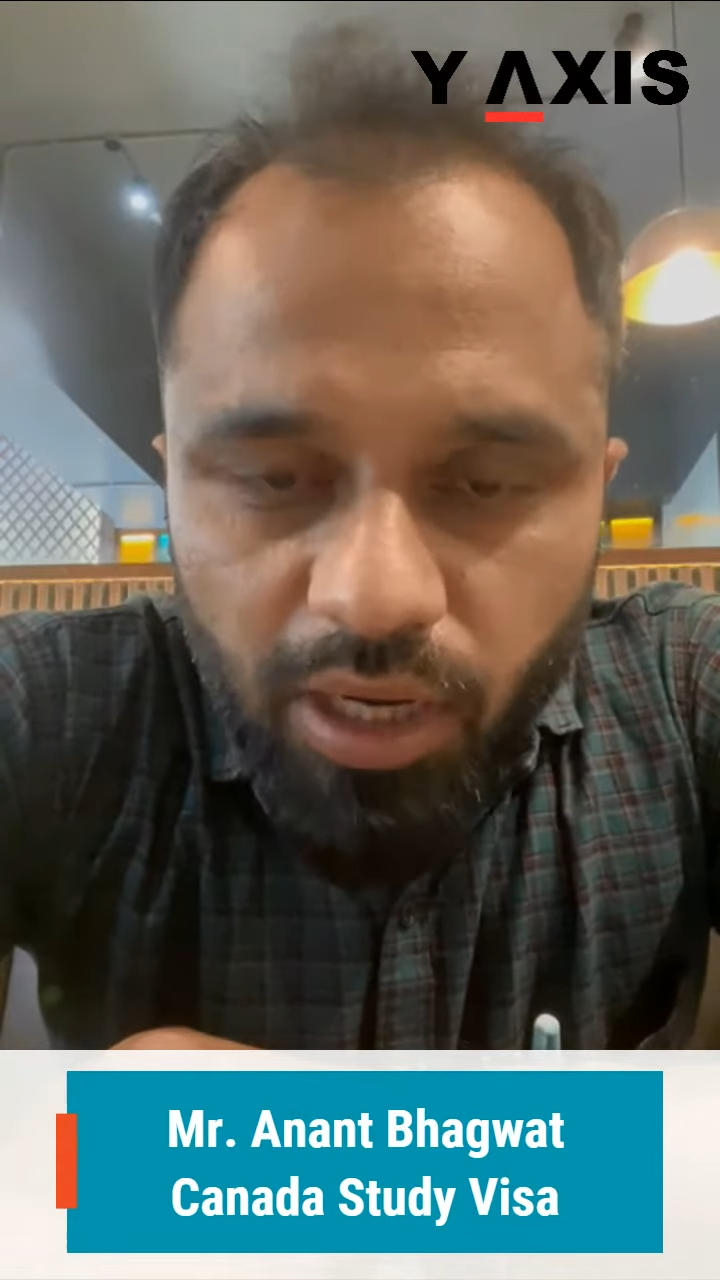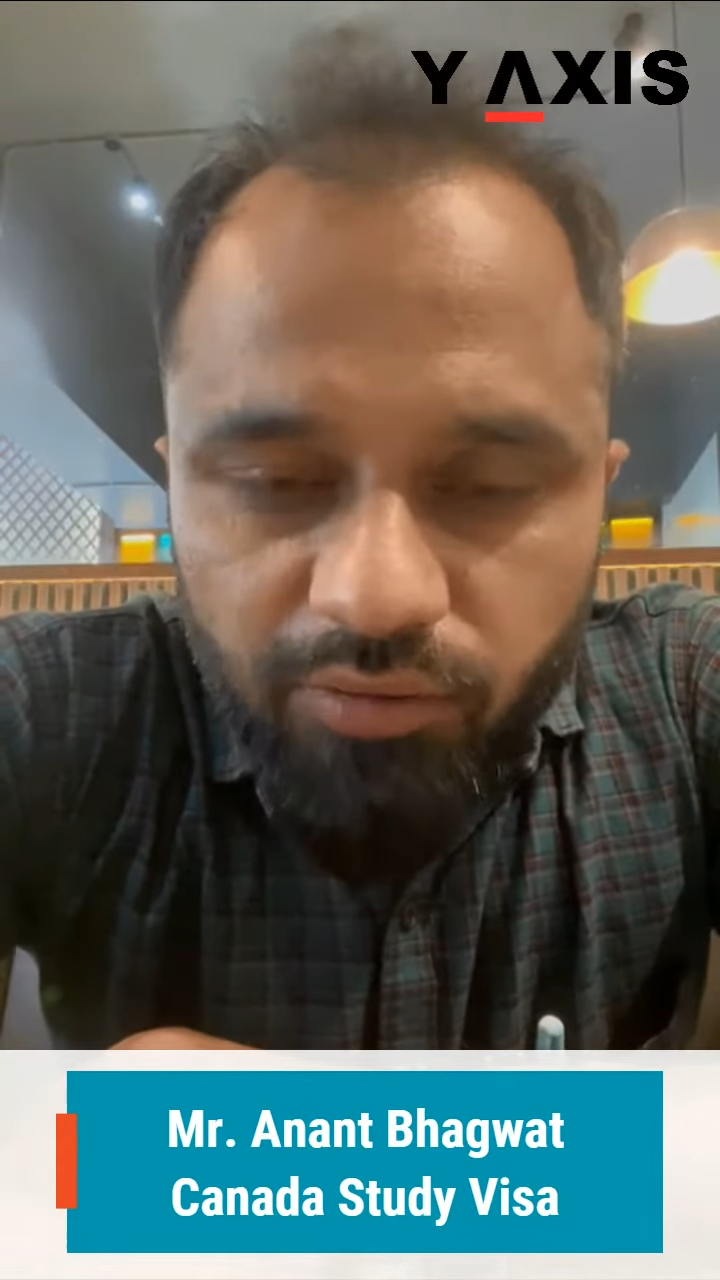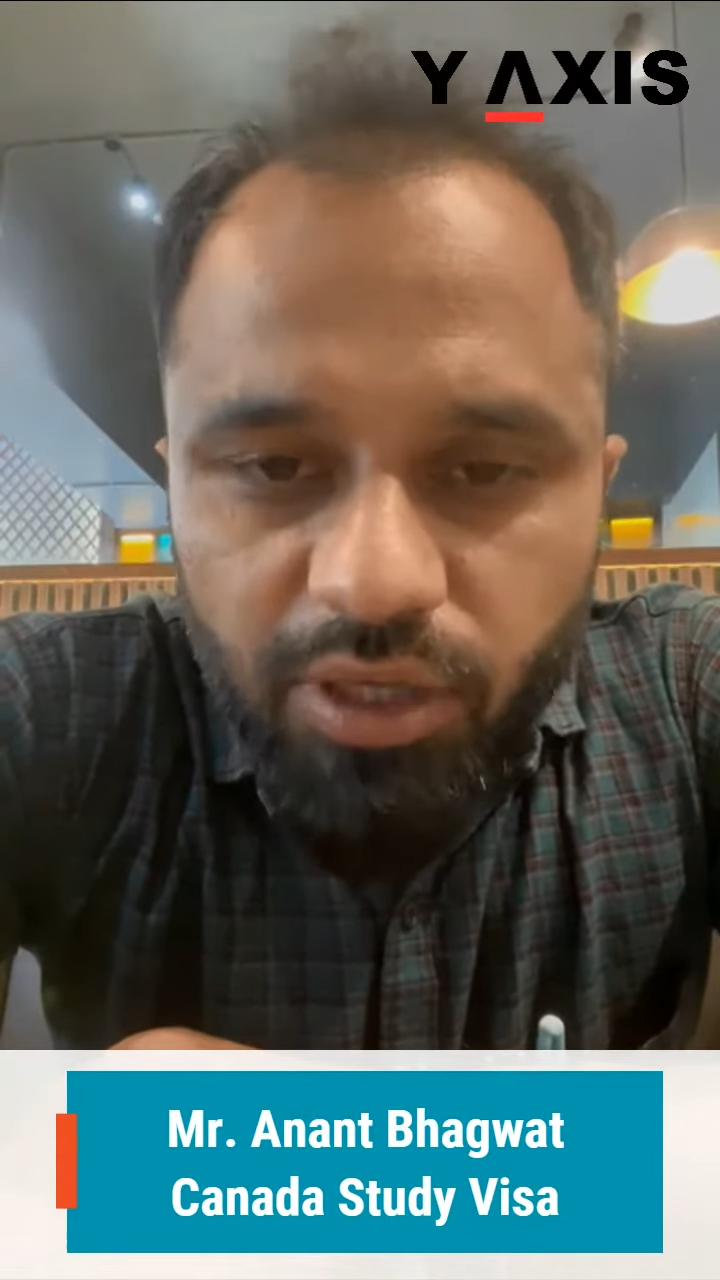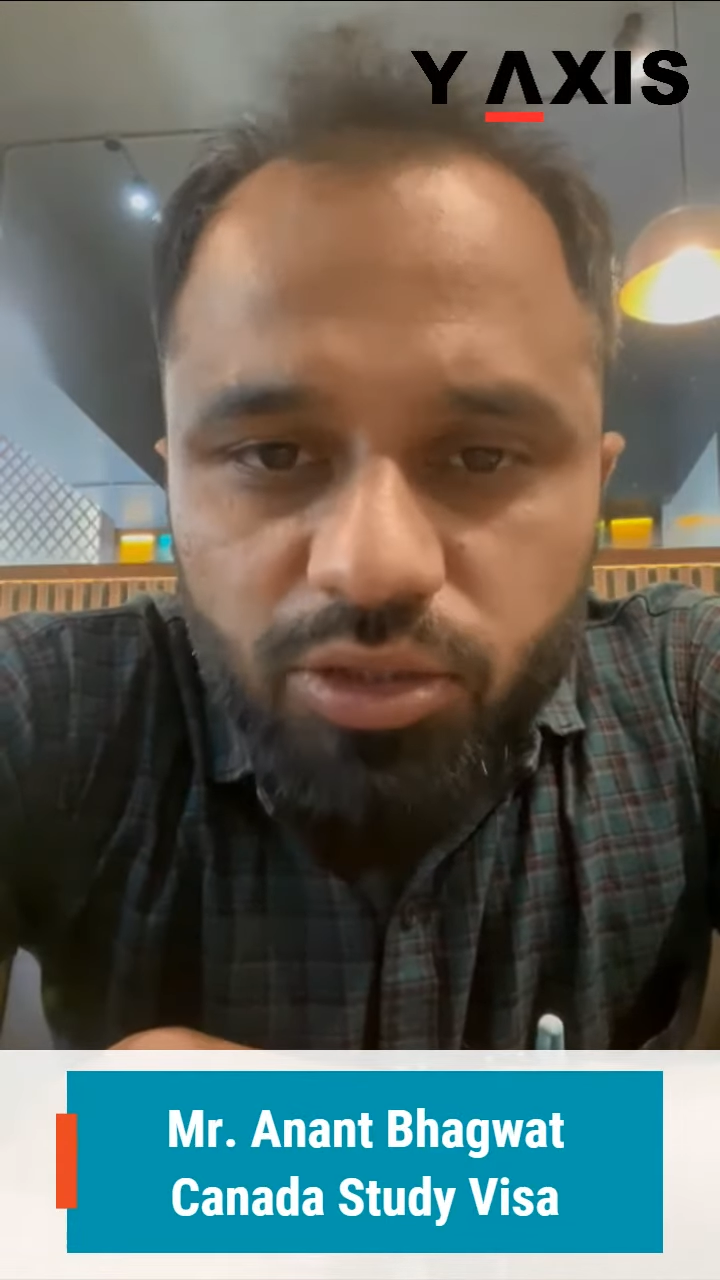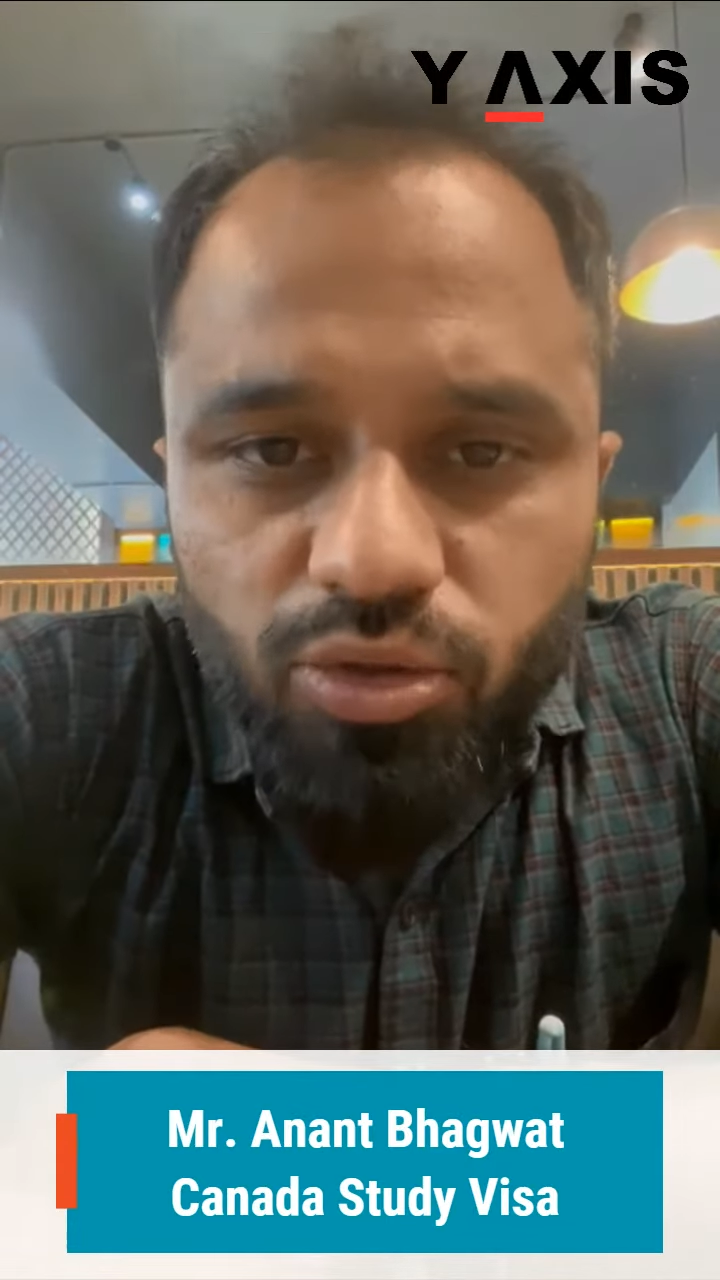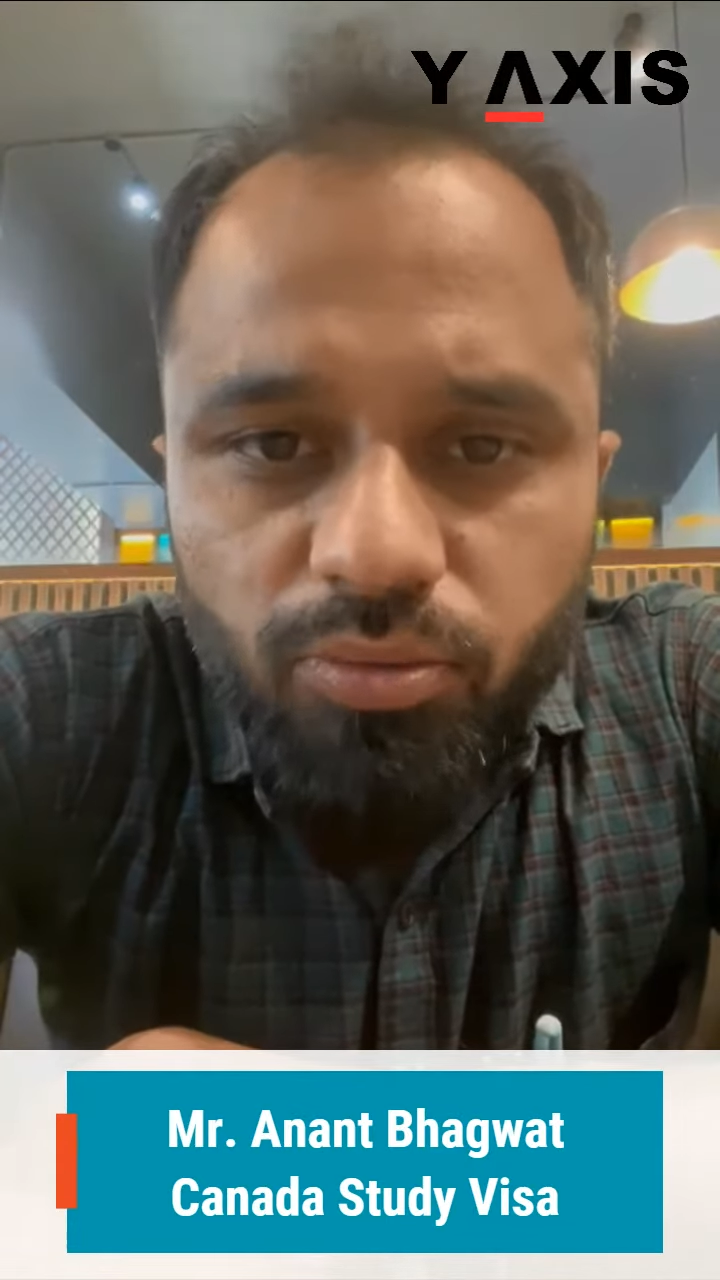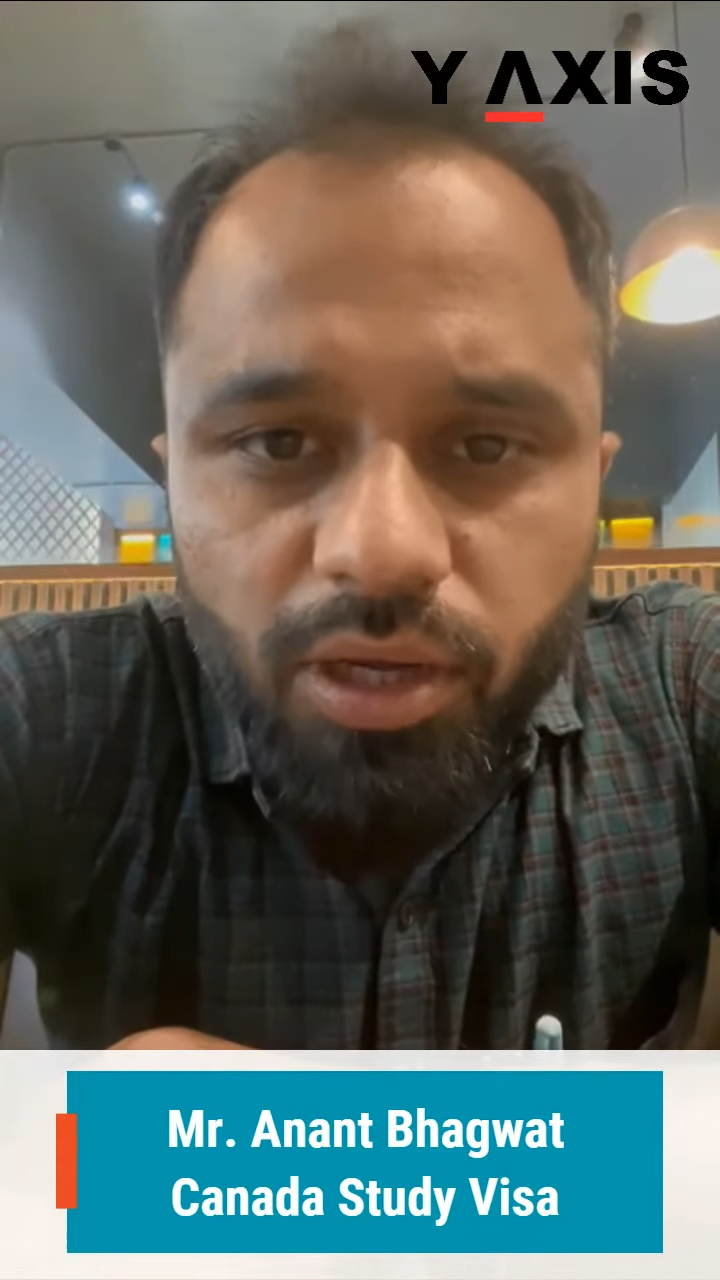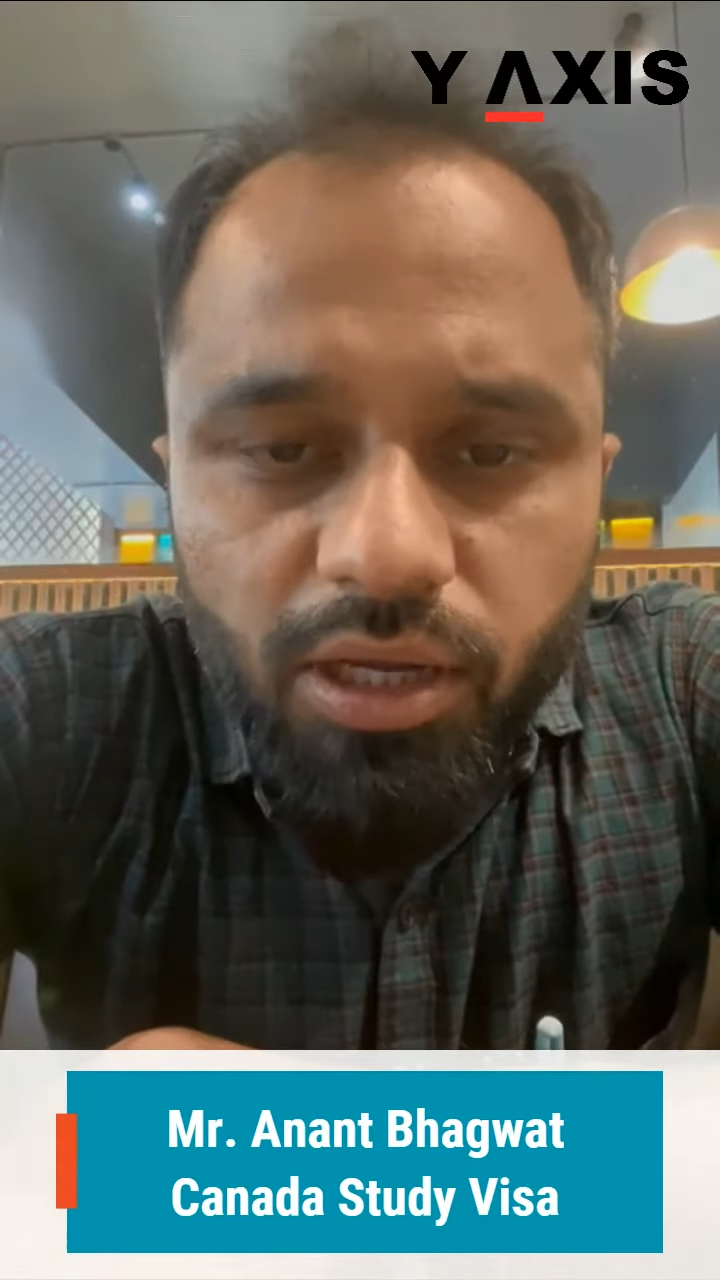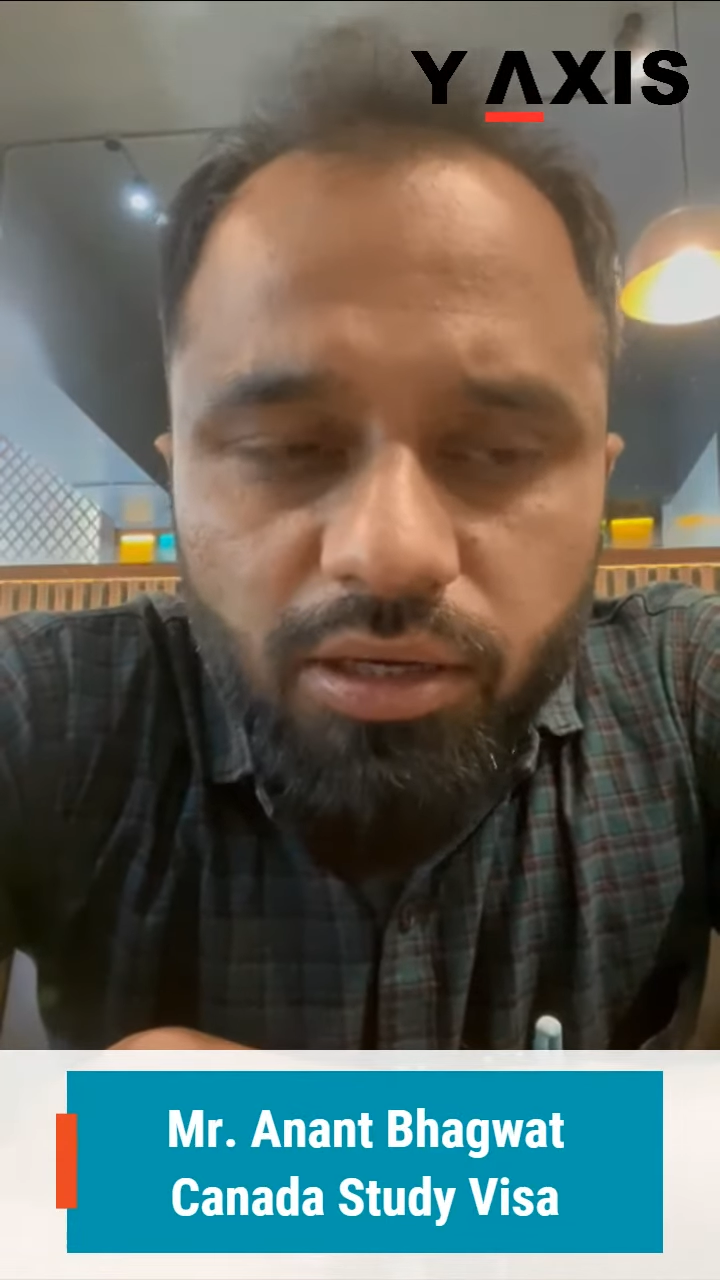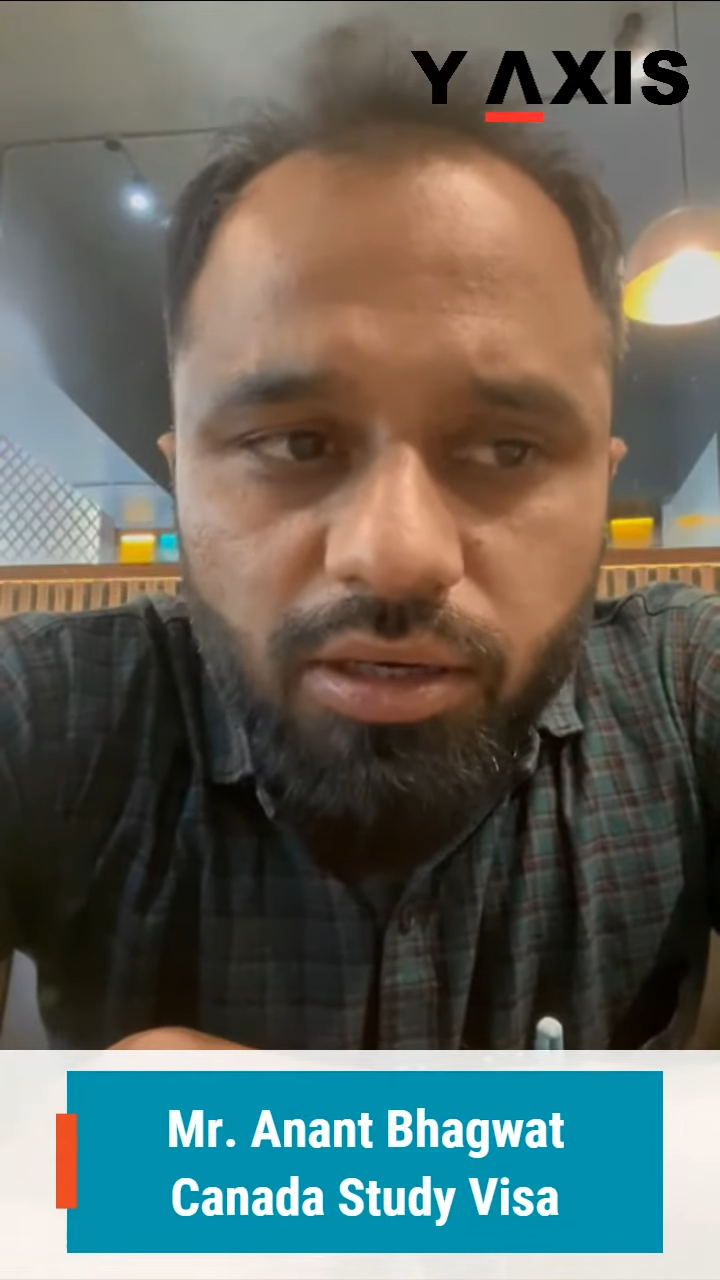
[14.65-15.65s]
Bhavna Tomar.